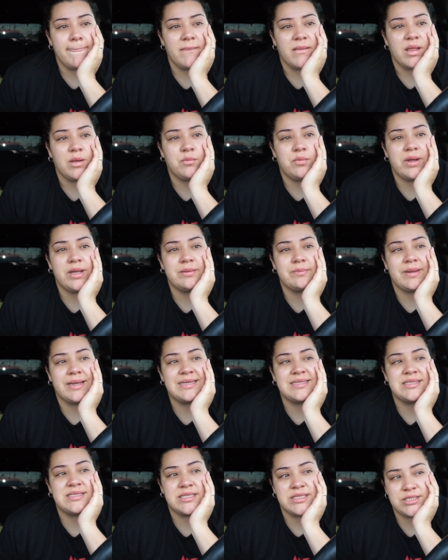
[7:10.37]
when
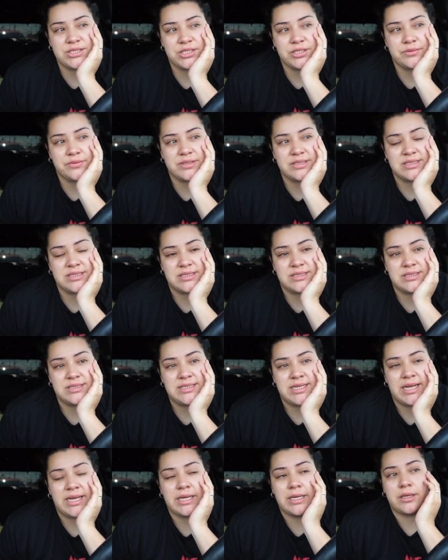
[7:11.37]
my sister was in
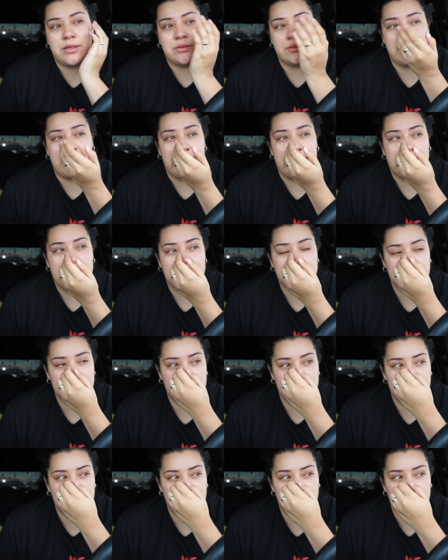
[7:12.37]
town like
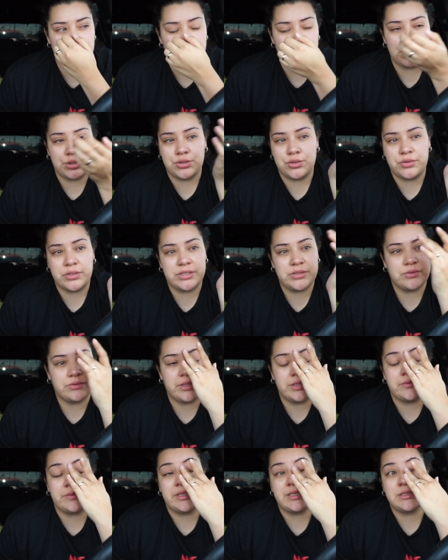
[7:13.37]
2 or
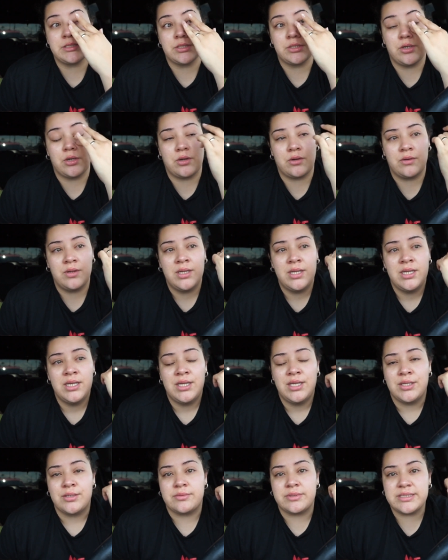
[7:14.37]
3 weeks ago,
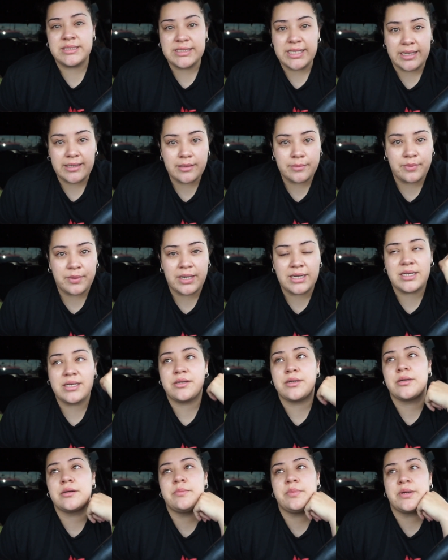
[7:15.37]
we celebrated
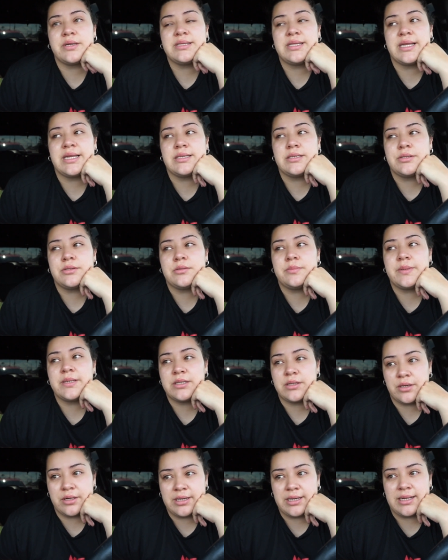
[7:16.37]
her birthday a little bit
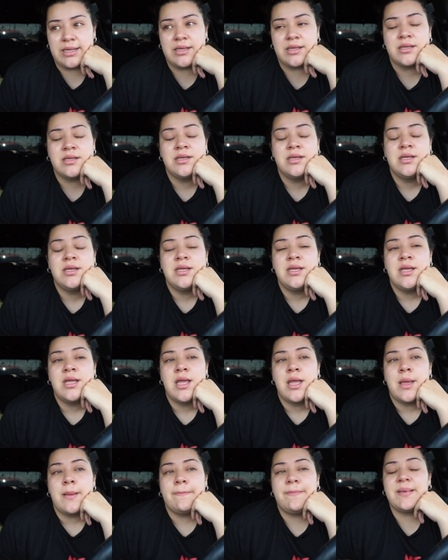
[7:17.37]
early,
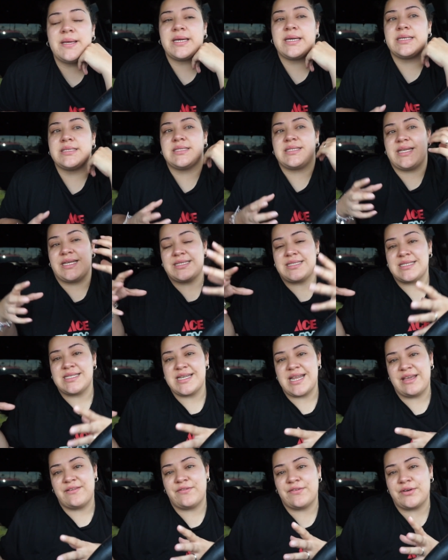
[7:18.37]
because it's
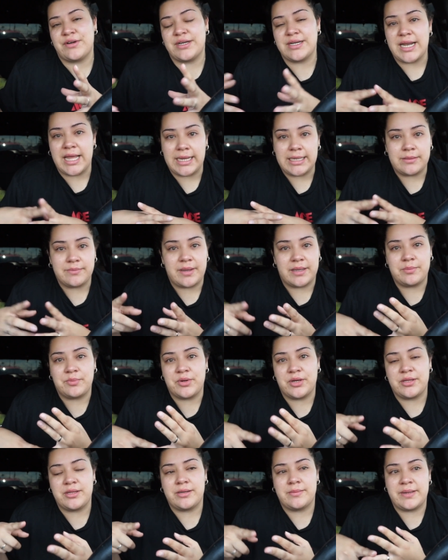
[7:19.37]
never like my
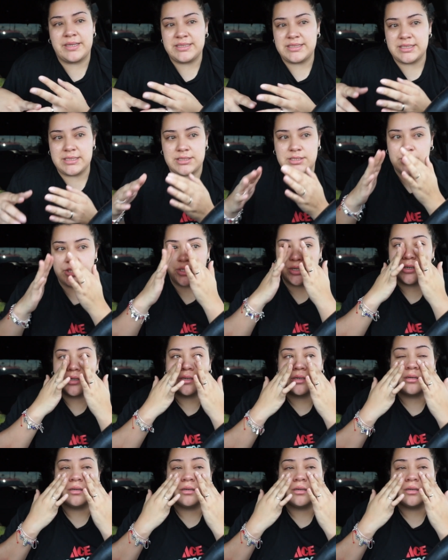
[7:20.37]
brother and my sister